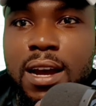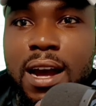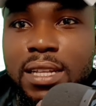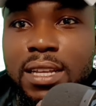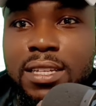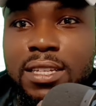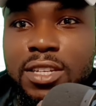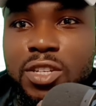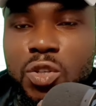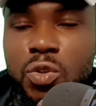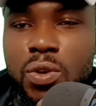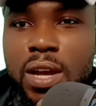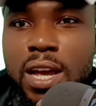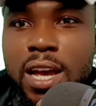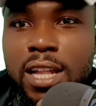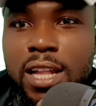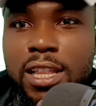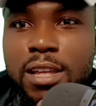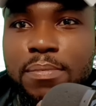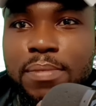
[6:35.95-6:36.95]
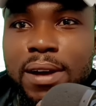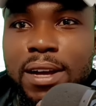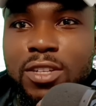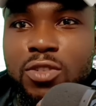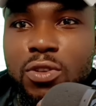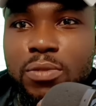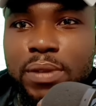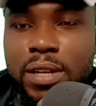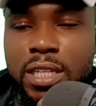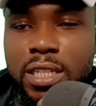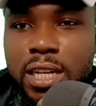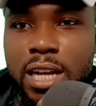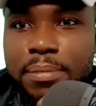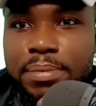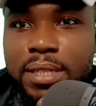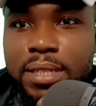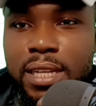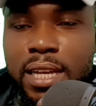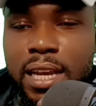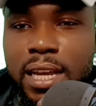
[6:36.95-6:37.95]
And this is where early buyers will be
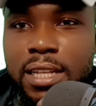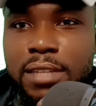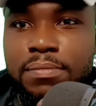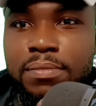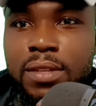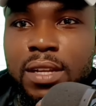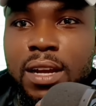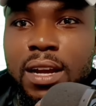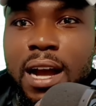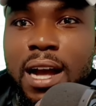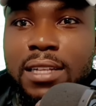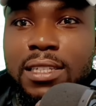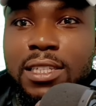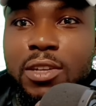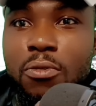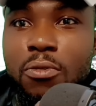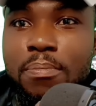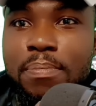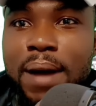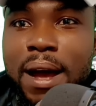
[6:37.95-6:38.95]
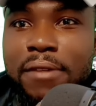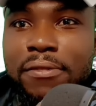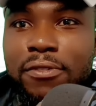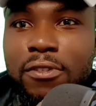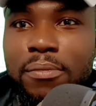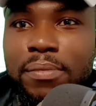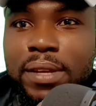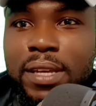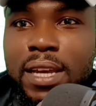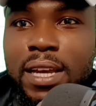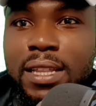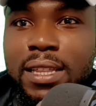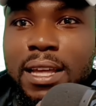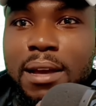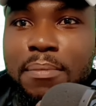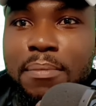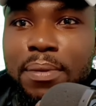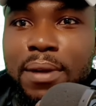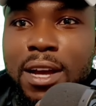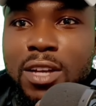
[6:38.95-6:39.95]
trapped in, as they will buy from here,
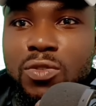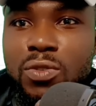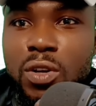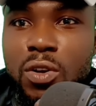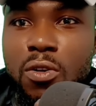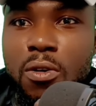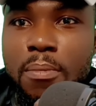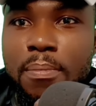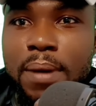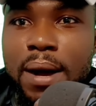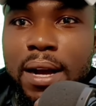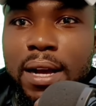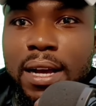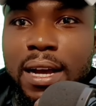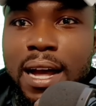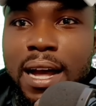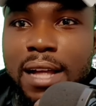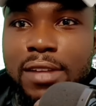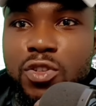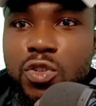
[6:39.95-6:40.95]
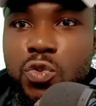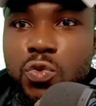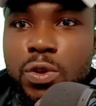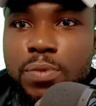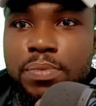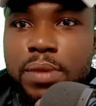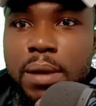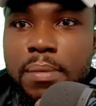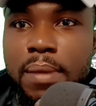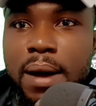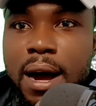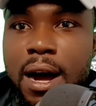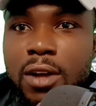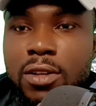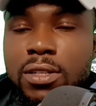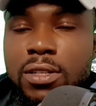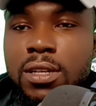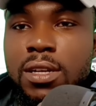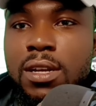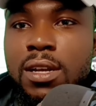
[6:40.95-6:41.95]
then price will come back and sweep them
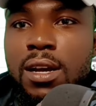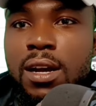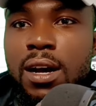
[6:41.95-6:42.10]
out.